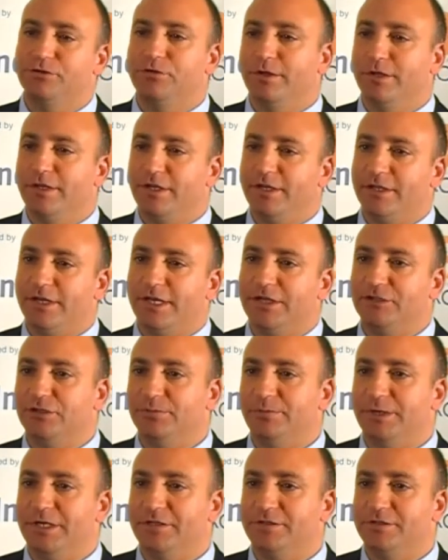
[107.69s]
So I think it
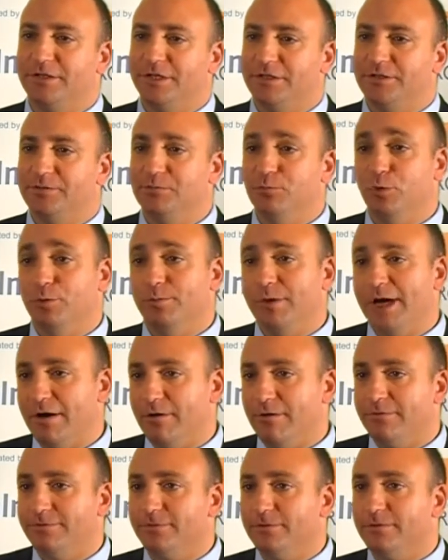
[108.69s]
actually makes things more
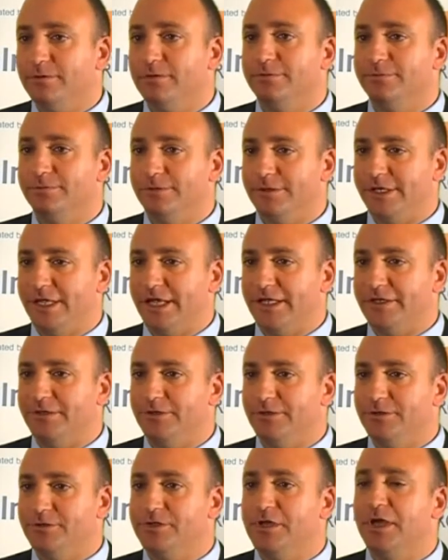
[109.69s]
powerful for the
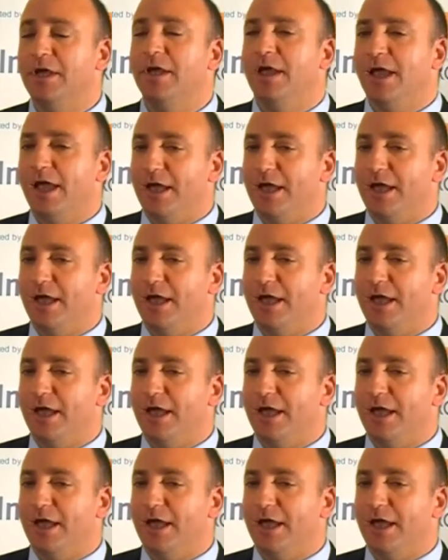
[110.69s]
editors,